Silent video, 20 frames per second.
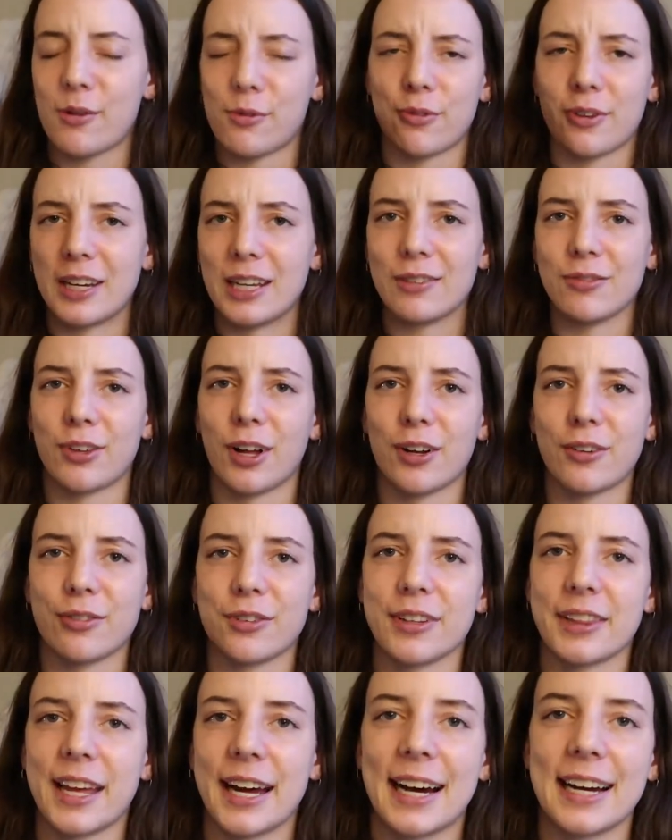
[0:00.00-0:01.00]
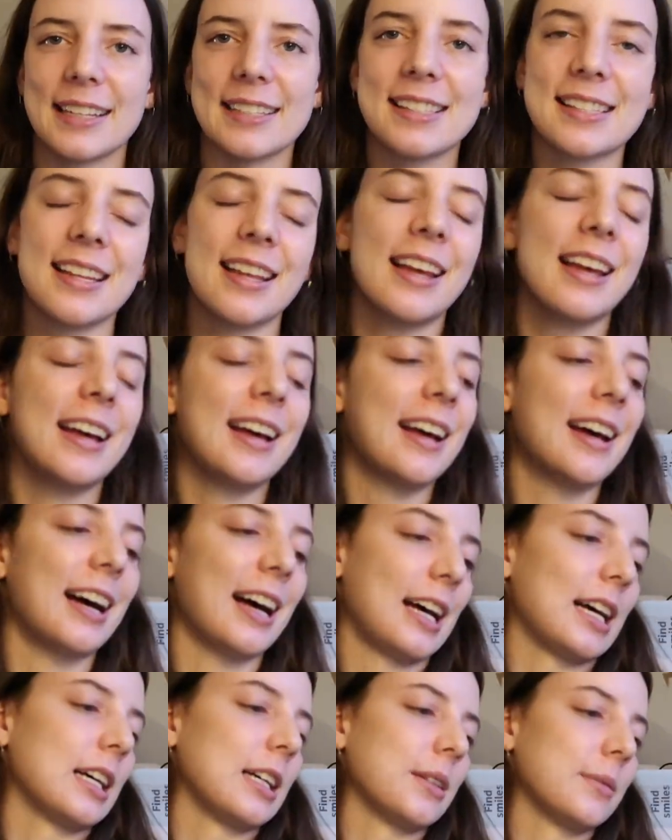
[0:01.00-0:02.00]
a reading vlog for that.
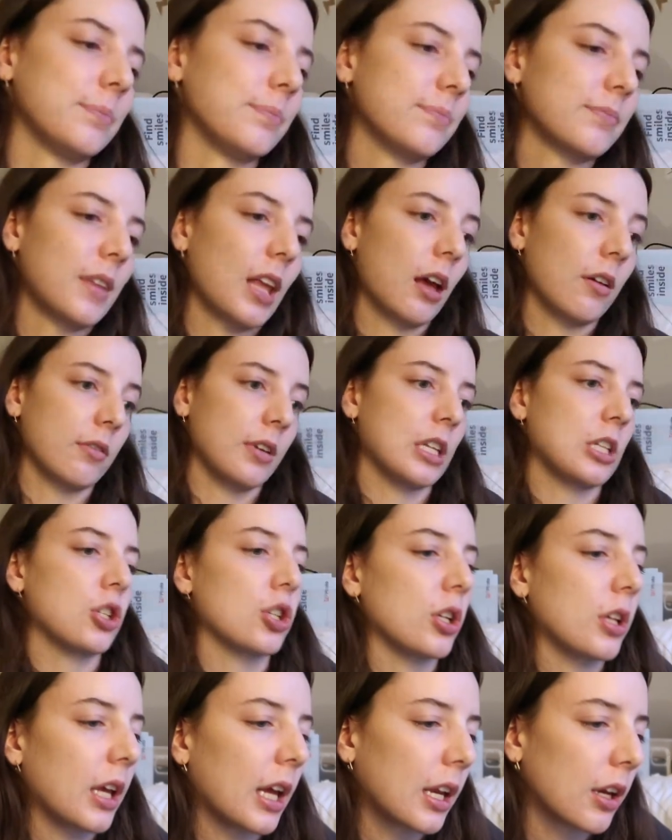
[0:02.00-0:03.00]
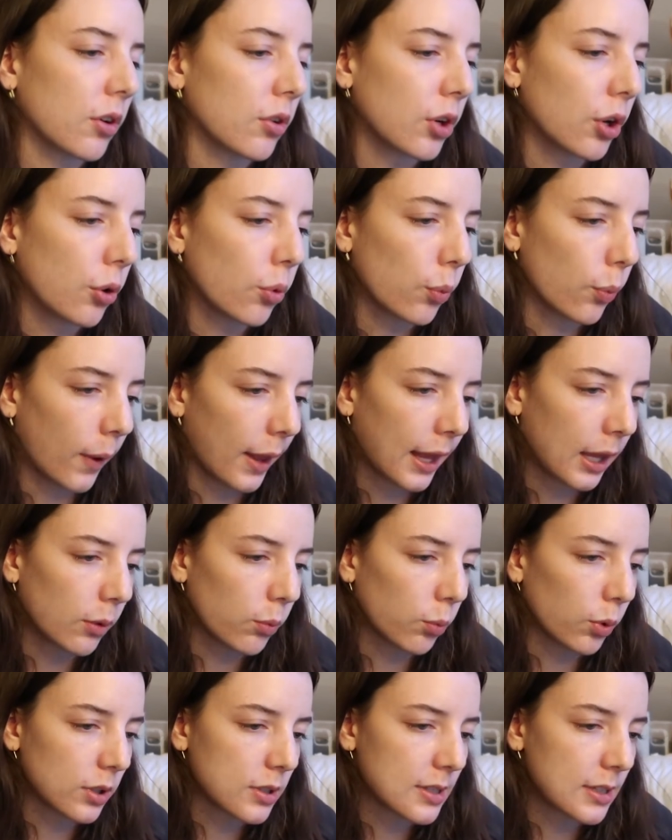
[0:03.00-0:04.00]
Um, eventually, I don't know
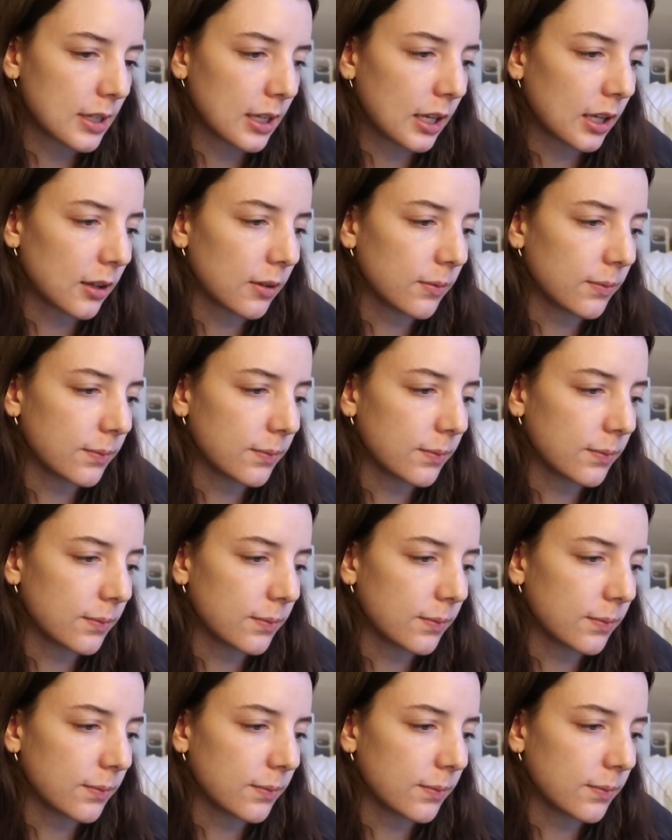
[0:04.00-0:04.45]
when, we'll see.